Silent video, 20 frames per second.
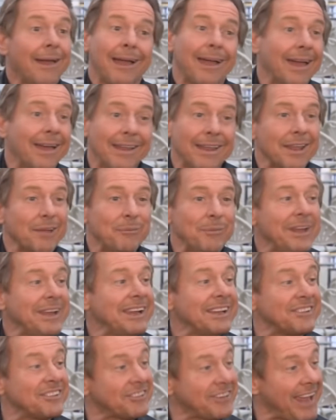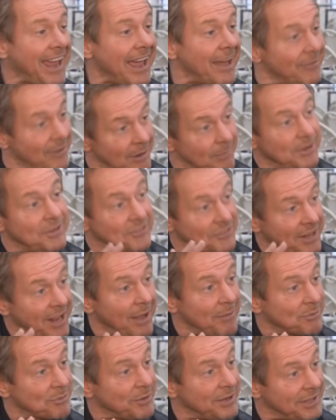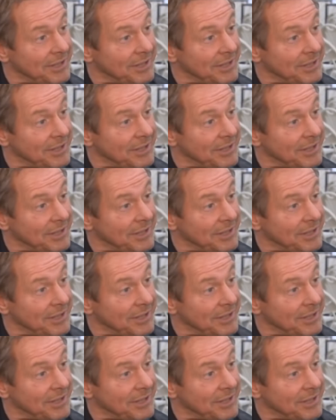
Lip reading: and let me get stabbed. I've been stabbed 3